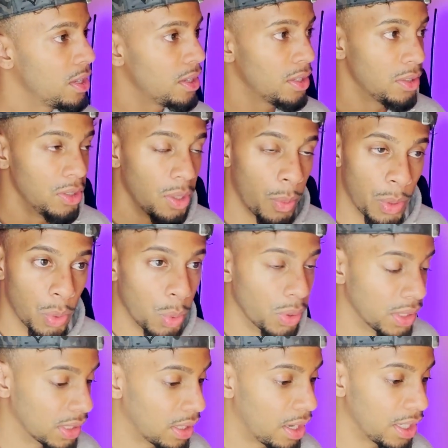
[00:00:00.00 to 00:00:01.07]
you know, when all
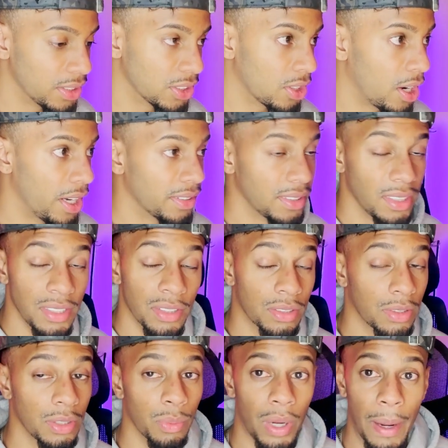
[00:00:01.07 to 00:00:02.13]
these large guys in the
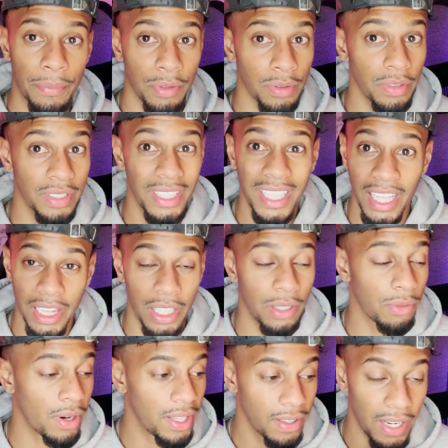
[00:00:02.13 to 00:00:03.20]
industry were absolutely killing it
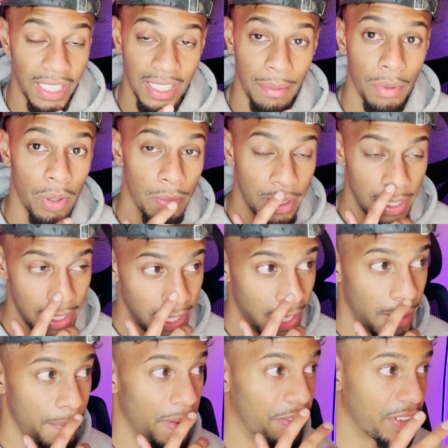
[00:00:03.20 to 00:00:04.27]
right at that moment.
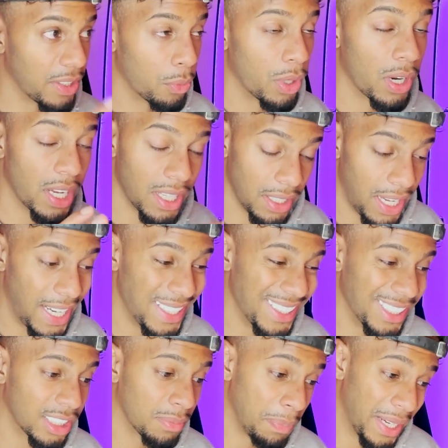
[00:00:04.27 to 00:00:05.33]
I think we're in this
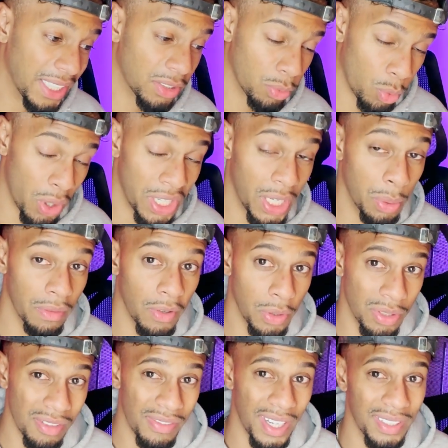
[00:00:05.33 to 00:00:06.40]
space right now with
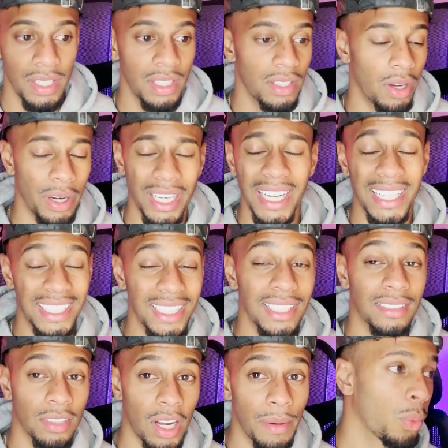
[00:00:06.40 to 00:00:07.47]
OnlyFans. And in a year's
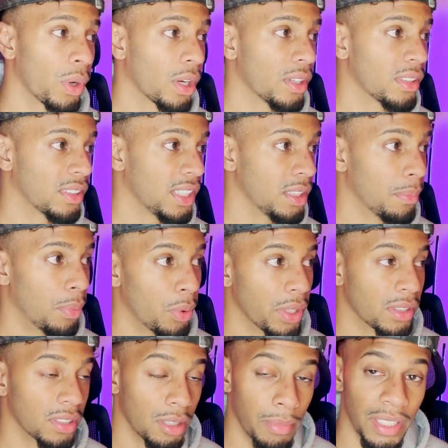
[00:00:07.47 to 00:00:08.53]
time, so we're gonna see the boys
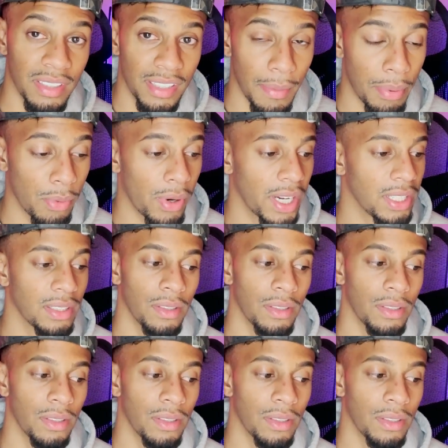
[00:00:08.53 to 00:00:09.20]
and the men separate.